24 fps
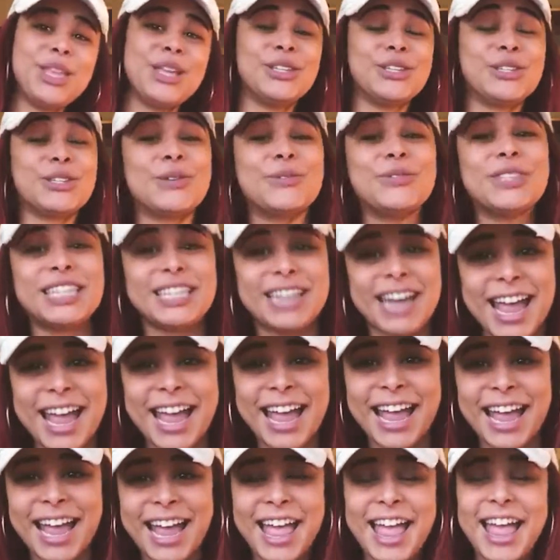So
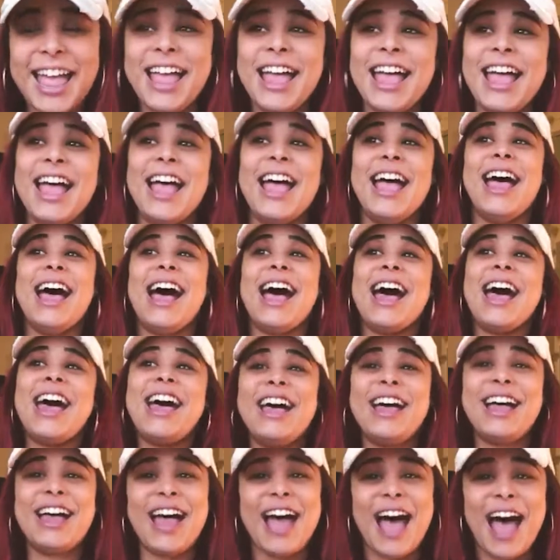today
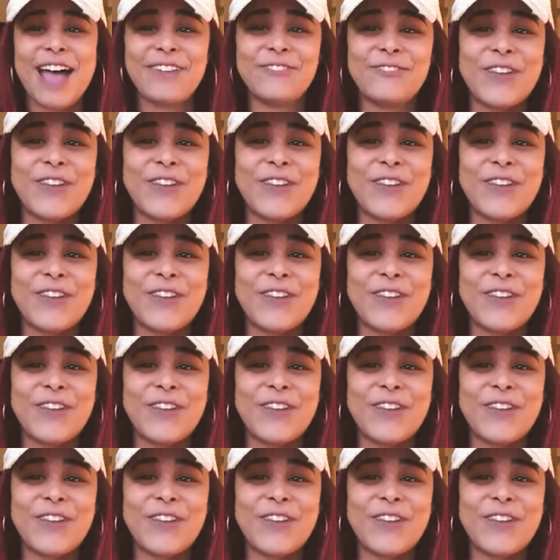I